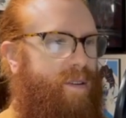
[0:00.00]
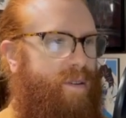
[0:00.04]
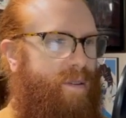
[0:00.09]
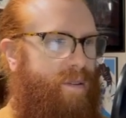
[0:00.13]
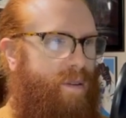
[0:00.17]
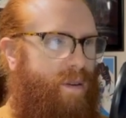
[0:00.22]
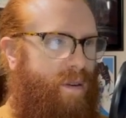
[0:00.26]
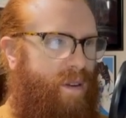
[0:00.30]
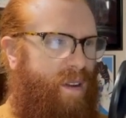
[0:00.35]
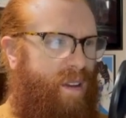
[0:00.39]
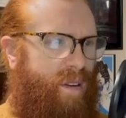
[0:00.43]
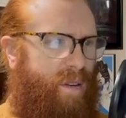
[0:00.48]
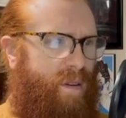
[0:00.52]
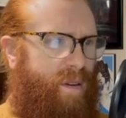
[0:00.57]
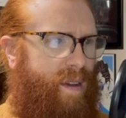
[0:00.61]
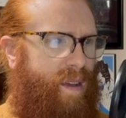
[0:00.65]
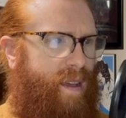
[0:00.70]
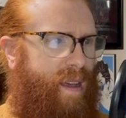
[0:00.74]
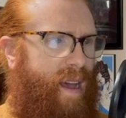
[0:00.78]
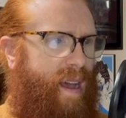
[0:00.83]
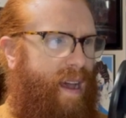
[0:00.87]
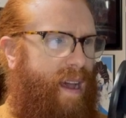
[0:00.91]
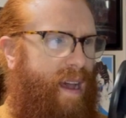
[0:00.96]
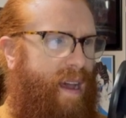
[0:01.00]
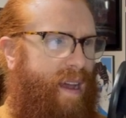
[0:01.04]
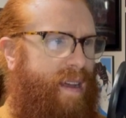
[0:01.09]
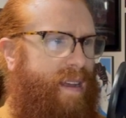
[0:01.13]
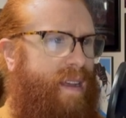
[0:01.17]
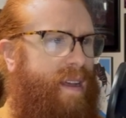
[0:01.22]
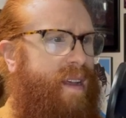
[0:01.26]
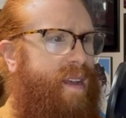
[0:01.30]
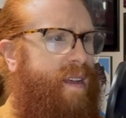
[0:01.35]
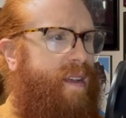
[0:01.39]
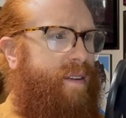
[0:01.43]
Heroku.
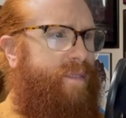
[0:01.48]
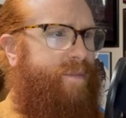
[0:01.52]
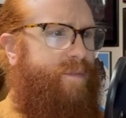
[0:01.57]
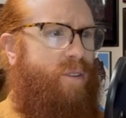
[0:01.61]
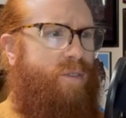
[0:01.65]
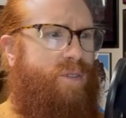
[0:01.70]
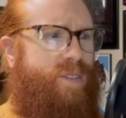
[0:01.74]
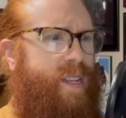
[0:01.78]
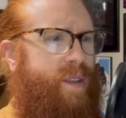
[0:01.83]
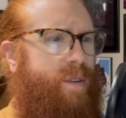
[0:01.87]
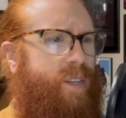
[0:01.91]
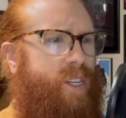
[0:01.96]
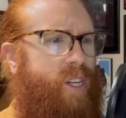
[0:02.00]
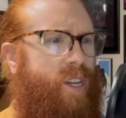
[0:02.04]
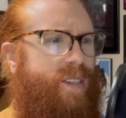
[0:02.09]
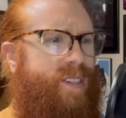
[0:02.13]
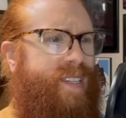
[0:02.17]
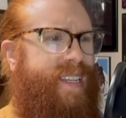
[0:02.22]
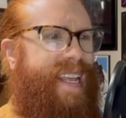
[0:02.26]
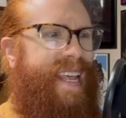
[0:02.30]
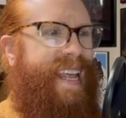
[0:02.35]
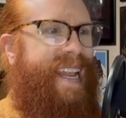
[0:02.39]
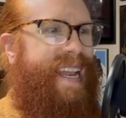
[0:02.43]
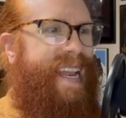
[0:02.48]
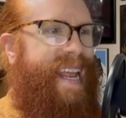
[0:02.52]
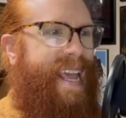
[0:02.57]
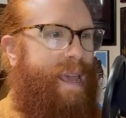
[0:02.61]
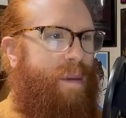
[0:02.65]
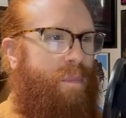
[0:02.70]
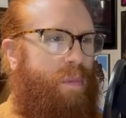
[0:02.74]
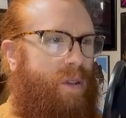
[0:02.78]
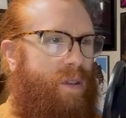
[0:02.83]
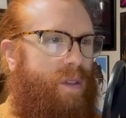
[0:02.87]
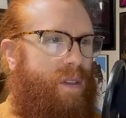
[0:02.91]
First, you just
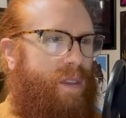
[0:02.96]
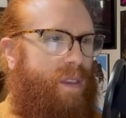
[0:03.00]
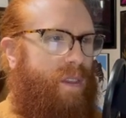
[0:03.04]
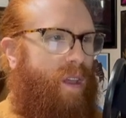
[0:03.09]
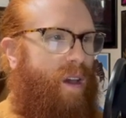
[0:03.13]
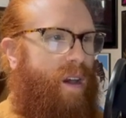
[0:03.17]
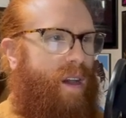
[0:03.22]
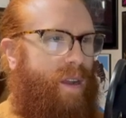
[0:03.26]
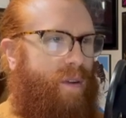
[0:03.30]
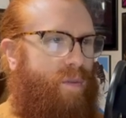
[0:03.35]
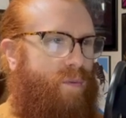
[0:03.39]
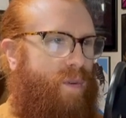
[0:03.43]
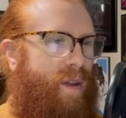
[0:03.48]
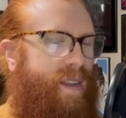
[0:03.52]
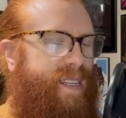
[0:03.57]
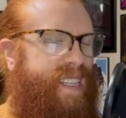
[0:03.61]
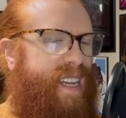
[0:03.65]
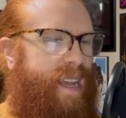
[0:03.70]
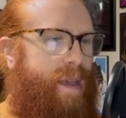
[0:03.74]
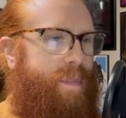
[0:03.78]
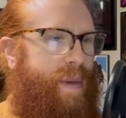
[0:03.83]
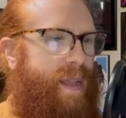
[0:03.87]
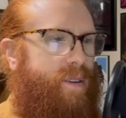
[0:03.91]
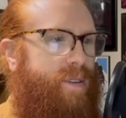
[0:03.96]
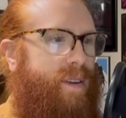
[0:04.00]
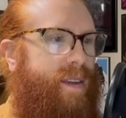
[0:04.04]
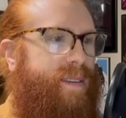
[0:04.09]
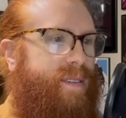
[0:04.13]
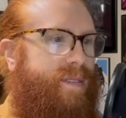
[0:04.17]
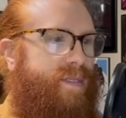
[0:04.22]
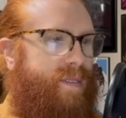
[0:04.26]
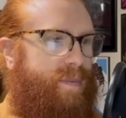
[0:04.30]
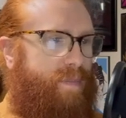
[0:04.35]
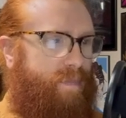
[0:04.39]
enable log runtime
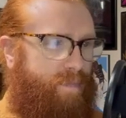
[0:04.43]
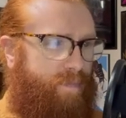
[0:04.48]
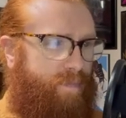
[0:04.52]
metrics.